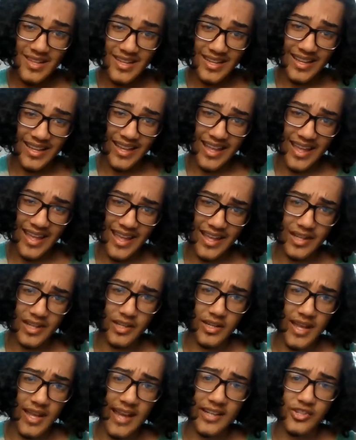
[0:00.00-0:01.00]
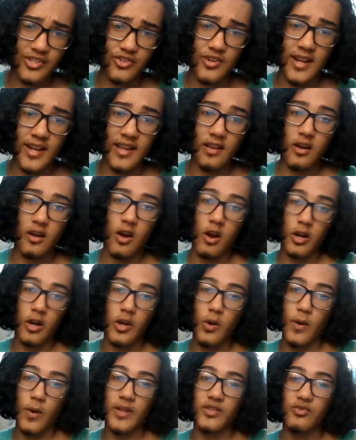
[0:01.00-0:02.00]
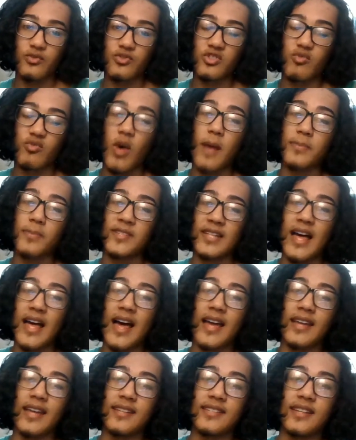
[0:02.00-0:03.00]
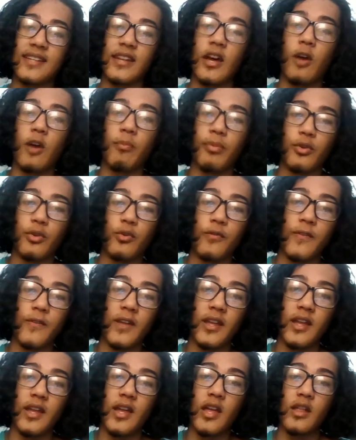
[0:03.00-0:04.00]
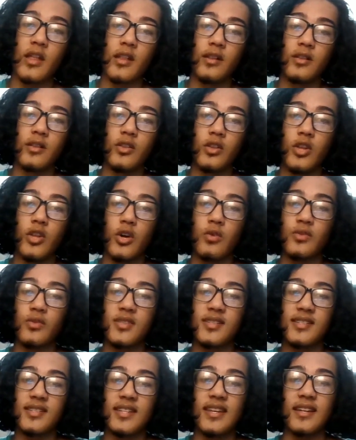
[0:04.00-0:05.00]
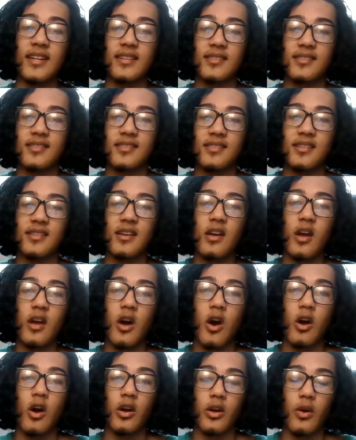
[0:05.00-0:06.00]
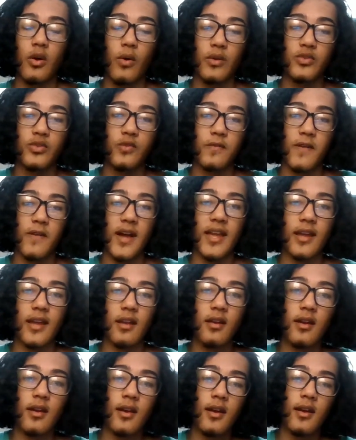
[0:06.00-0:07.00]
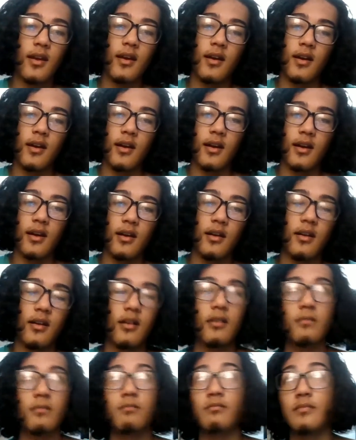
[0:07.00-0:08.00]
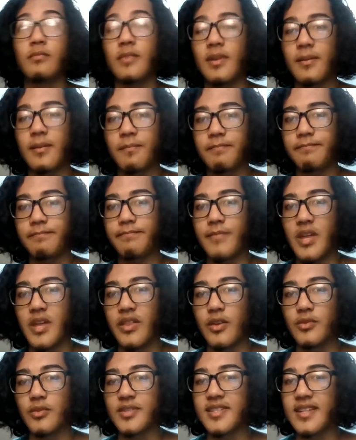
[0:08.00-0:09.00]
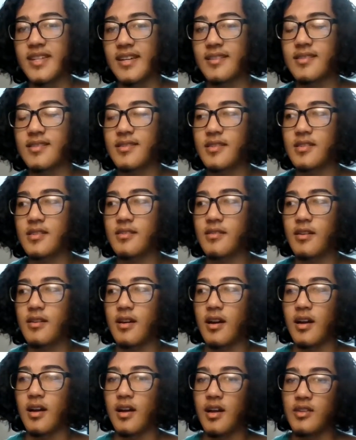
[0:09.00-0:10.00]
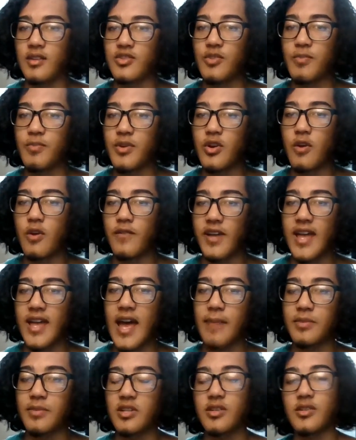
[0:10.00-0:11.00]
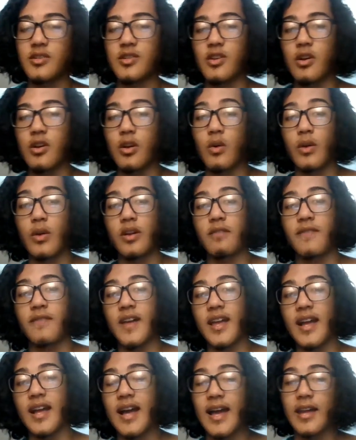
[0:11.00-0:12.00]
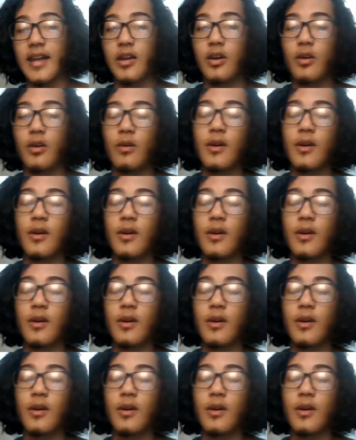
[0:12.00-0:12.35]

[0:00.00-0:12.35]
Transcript: and X-Drake are going to swap sides and help Luffy, and those six are going to fight. And those six supernova captains are going to fight Kaido.